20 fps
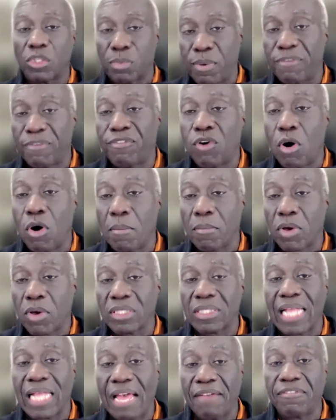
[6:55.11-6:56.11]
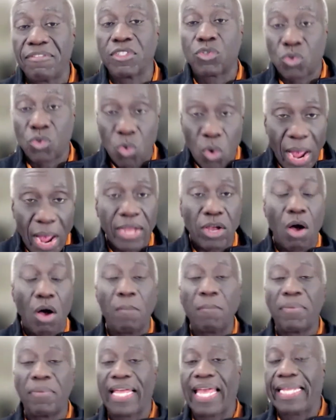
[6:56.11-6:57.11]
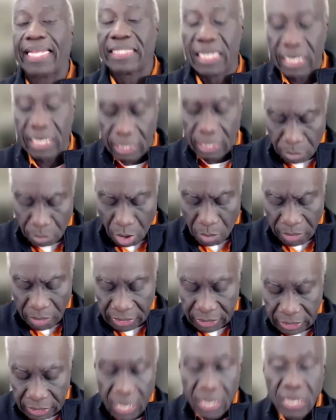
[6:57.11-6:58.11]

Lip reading: perform because life is quite complicated at the moment.